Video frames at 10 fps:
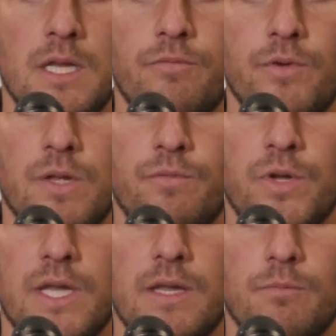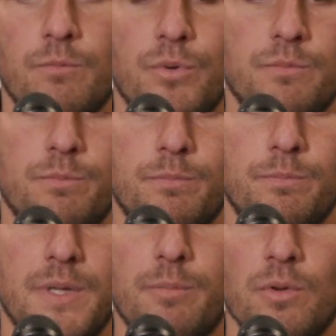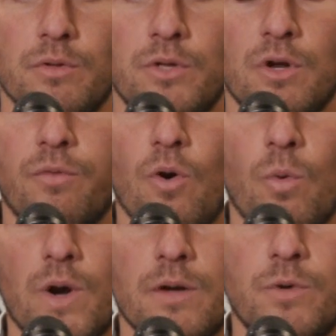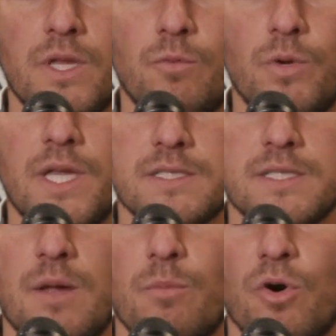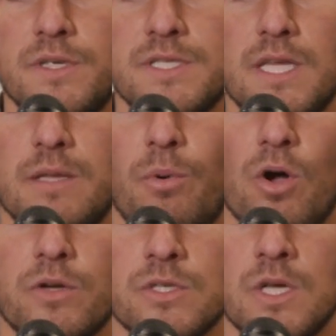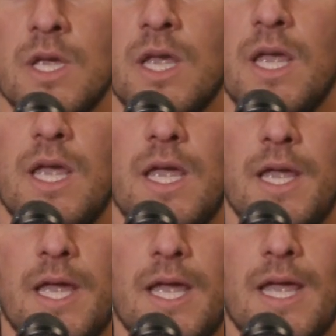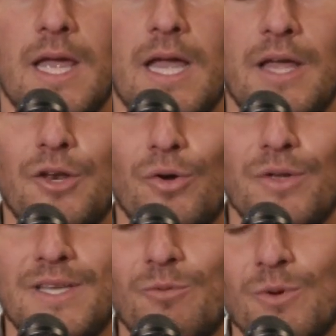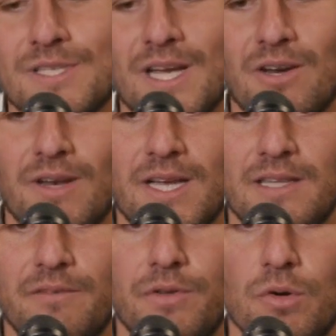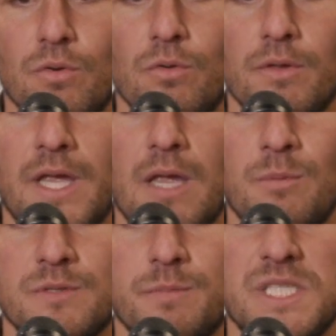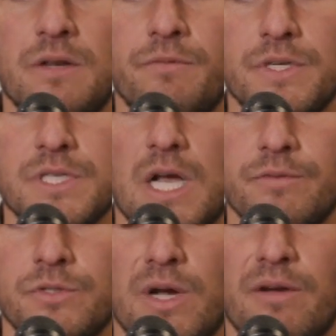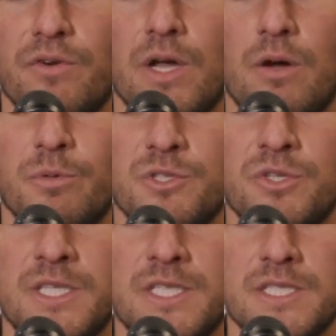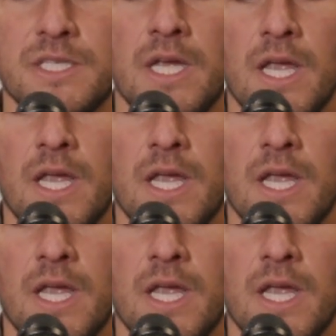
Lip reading: if we put people, you know, forward, we can stay more inside the box. I know it was kind of like a difficult game, especially in first half, to have opportunities.